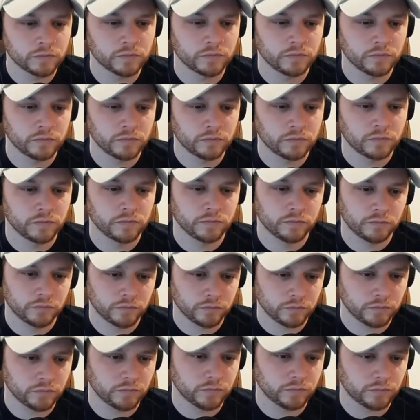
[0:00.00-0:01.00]

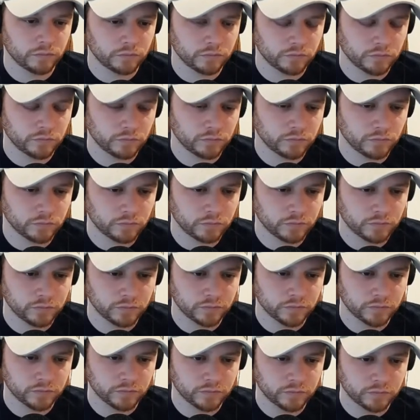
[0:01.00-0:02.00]

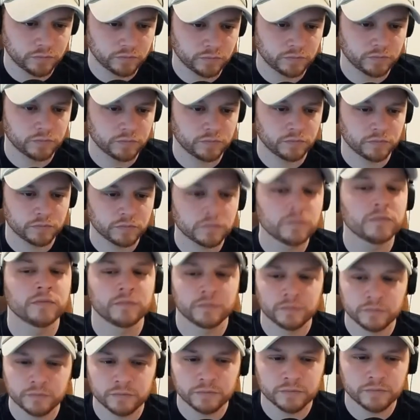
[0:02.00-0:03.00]

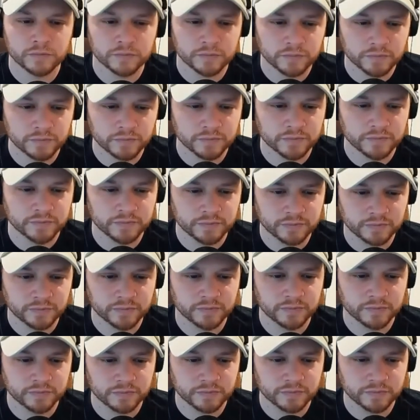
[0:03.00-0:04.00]

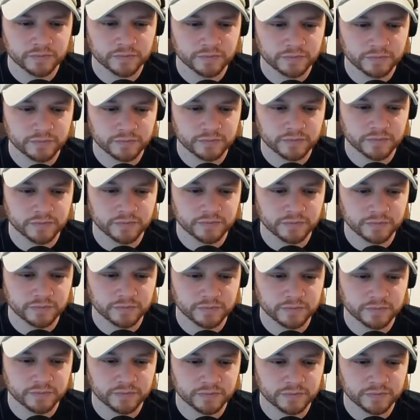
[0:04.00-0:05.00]

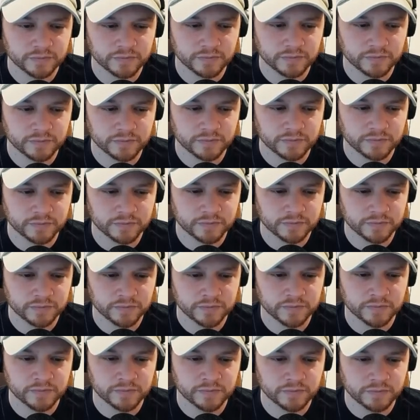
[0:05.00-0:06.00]

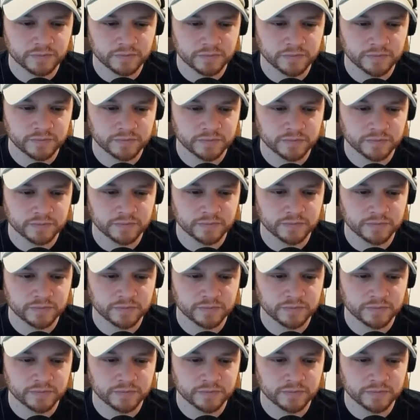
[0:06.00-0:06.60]
[no speech]